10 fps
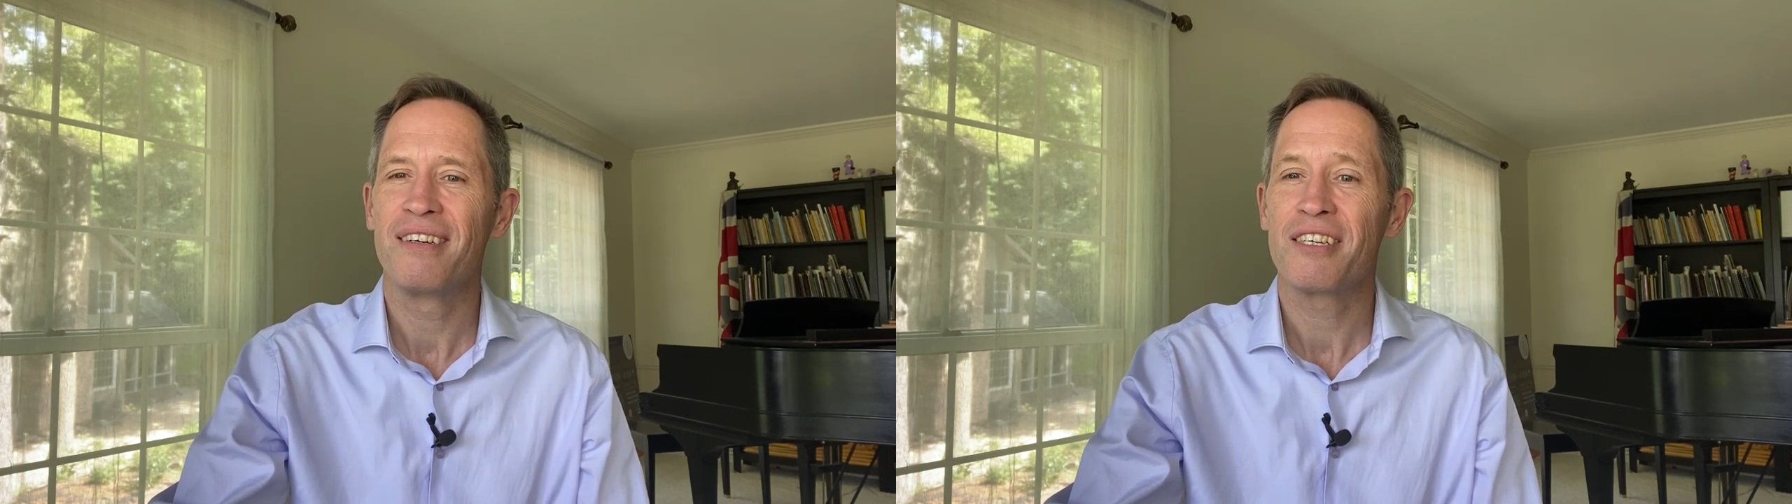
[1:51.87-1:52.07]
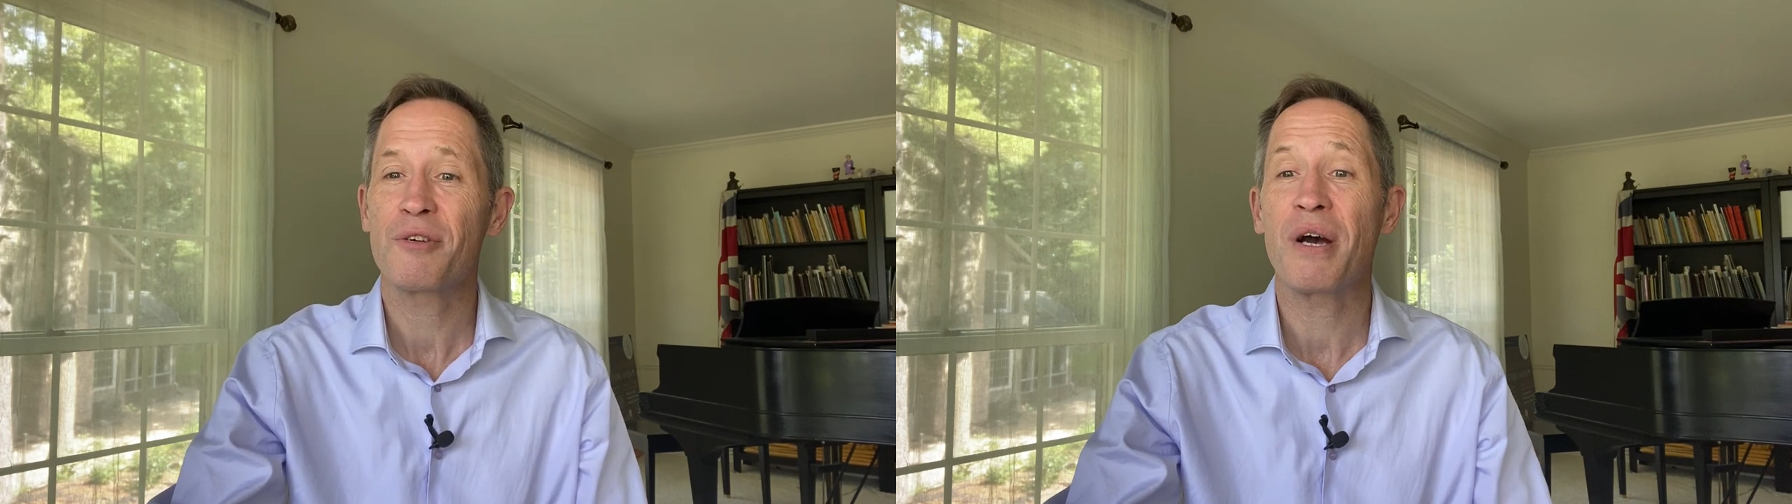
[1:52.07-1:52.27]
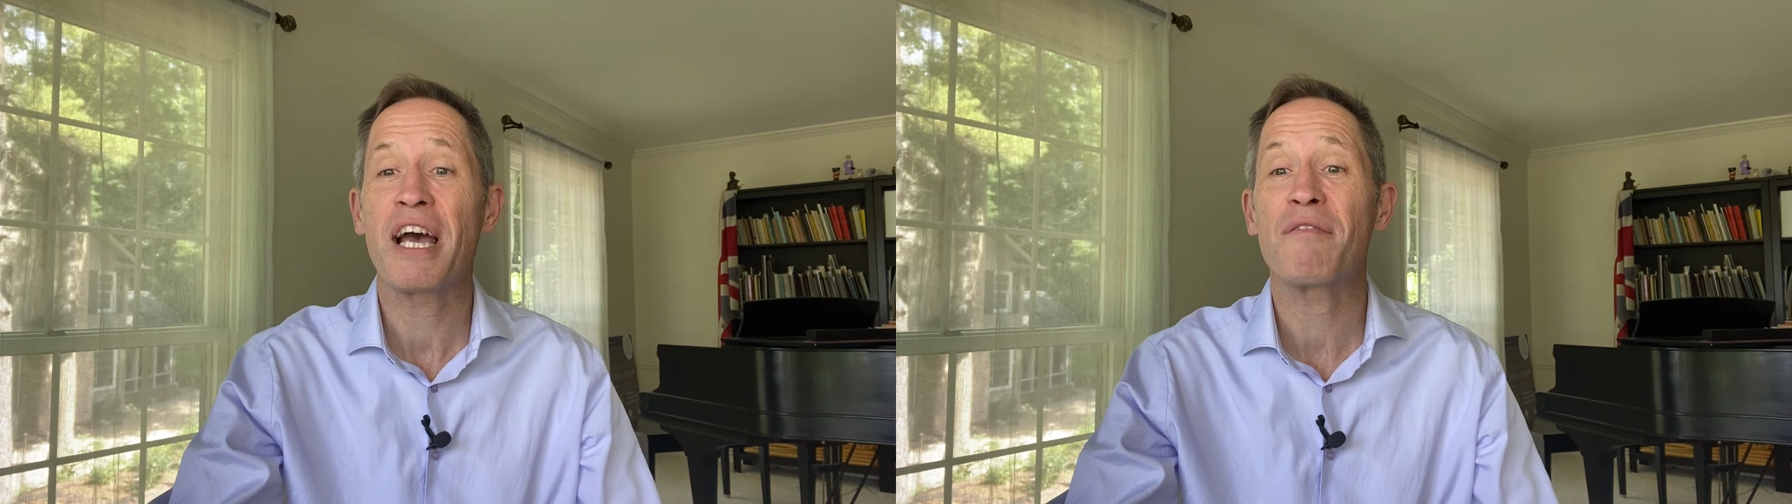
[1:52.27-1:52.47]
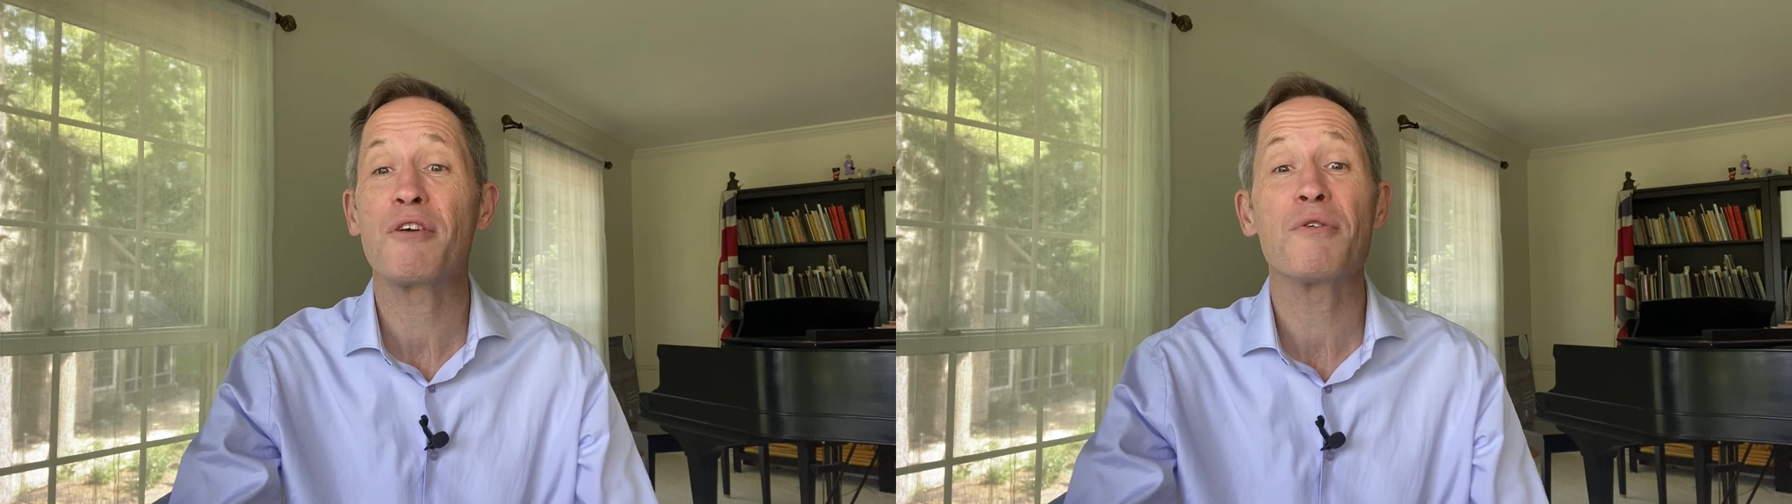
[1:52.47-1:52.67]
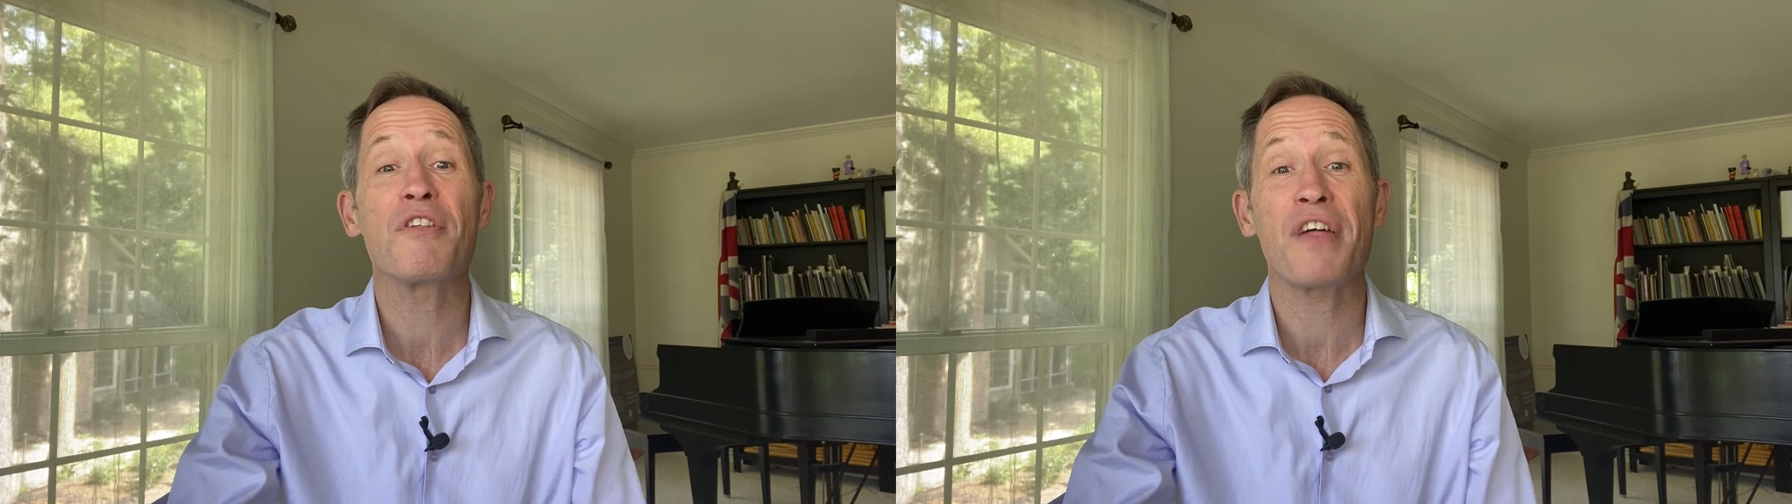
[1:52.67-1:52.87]
so I have
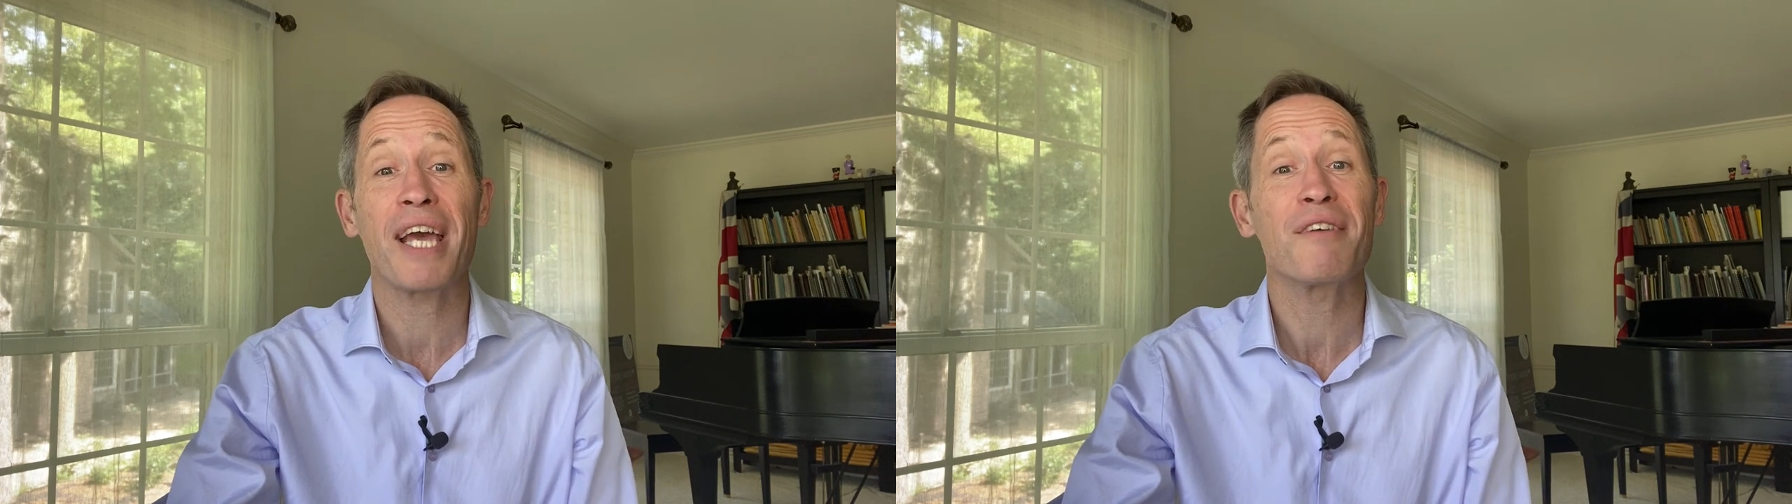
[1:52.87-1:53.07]
you to thank